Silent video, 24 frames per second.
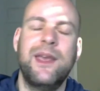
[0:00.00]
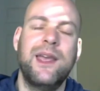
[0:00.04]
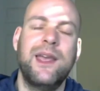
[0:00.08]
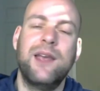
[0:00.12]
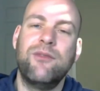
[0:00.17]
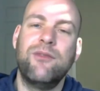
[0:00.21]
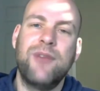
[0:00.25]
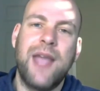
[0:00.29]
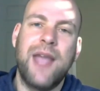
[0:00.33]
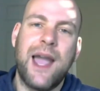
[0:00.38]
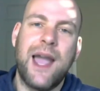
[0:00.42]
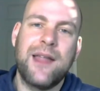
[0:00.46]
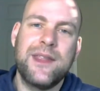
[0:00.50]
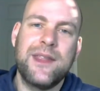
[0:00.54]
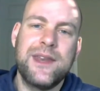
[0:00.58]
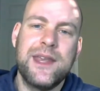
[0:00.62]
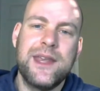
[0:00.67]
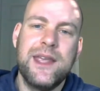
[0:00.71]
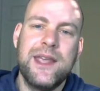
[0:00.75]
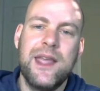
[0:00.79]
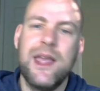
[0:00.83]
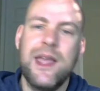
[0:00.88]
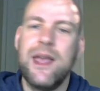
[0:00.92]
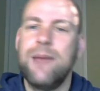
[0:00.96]
In
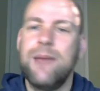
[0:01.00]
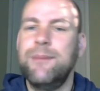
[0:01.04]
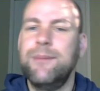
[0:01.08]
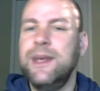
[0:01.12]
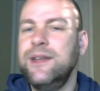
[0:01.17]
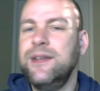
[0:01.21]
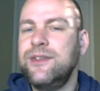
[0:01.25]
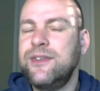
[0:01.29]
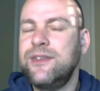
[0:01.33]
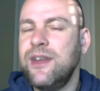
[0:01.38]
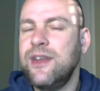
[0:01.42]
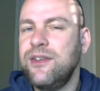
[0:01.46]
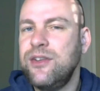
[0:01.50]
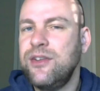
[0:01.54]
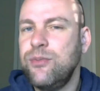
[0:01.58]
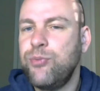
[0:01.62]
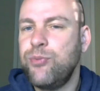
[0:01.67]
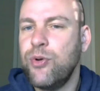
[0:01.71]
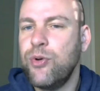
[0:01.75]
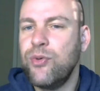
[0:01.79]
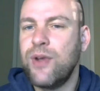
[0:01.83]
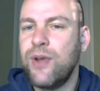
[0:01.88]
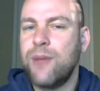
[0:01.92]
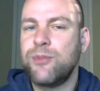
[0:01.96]
reality, means-tested
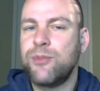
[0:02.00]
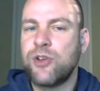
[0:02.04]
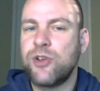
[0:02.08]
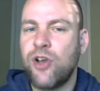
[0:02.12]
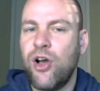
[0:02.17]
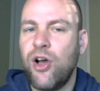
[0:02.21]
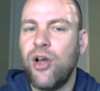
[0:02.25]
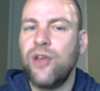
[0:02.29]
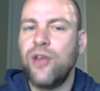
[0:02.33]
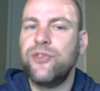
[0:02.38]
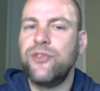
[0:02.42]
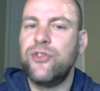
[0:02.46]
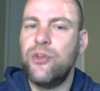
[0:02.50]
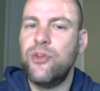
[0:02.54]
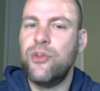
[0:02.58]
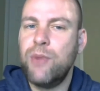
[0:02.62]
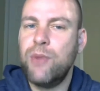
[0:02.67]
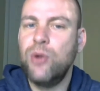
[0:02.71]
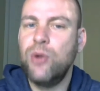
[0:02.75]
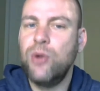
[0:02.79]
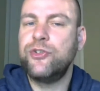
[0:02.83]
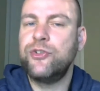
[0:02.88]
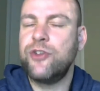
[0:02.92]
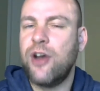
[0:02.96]
programs cause the
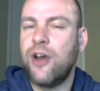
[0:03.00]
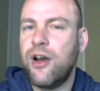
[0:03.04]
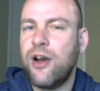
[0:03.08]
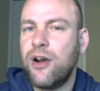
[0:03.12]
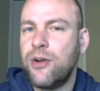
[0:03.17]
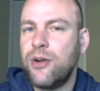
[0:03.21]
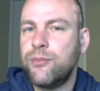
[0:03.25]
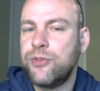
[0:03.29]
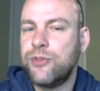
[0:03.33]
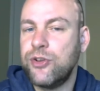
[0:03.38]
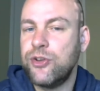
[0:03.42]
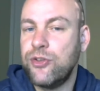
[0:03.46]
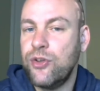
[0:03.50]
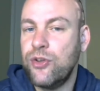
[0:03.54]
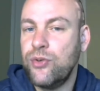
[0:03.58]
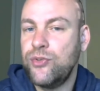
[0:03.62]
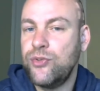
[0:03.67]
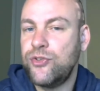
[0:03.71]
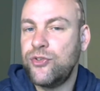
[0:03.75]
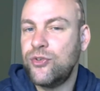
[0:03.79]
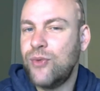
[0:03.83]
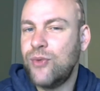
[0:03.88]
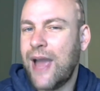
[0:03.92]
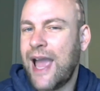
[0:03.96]
most harm to
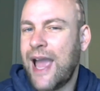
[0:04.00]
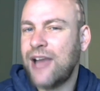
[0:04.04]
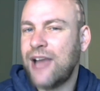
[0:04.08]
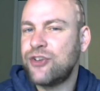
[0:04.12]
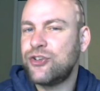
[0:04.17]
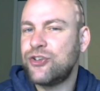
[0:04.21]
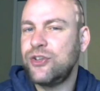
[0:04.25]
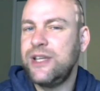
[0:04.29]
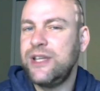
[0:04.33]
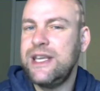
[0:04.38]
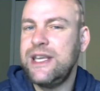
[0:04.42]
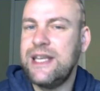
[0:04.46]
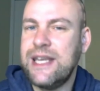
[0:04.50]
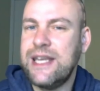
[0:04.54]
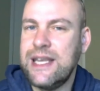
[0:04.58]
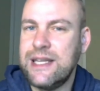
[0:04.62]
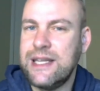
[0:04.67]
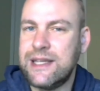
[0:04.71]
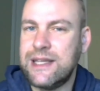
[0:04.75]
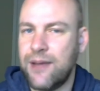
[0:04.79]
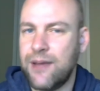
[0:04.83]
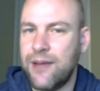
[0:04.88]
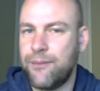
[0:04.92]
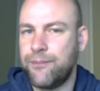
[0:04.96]
those who actually
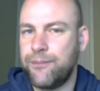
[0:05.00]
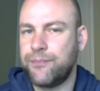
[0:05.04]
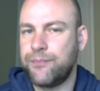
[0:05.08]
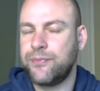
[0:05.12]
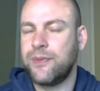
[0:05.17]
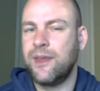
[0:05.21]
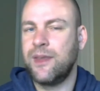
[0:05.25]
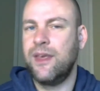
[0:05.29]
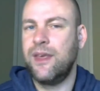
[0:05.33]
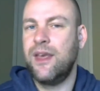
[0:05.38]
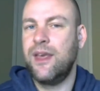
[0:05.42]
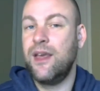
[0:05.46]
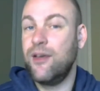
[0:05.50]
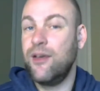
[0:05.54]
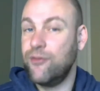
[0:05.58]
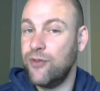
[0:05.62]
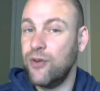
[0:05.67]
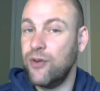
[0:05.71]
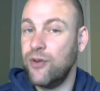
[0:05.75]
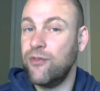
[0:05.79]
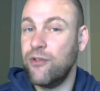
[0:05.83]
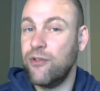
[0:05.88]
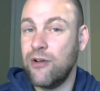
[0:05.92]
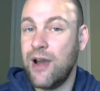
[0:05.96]
need them,
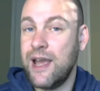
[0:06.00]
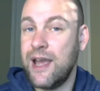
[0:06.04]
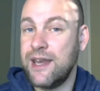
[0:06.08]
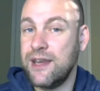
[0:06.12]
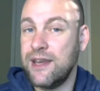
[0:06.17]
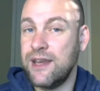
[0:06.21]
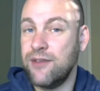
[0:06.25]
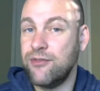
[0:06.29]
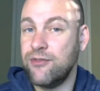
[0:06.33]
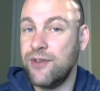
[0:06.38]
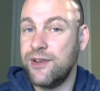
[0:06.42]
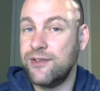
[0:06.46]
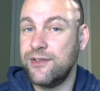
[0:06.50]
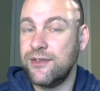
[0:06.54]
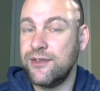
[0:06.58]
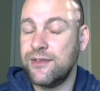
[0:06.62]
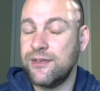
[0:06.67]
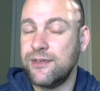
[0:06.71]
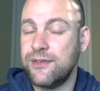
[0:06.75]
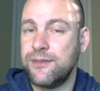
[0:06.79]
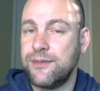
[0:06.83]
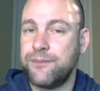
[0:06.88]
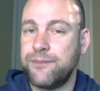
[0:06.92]
for a variety of reasons.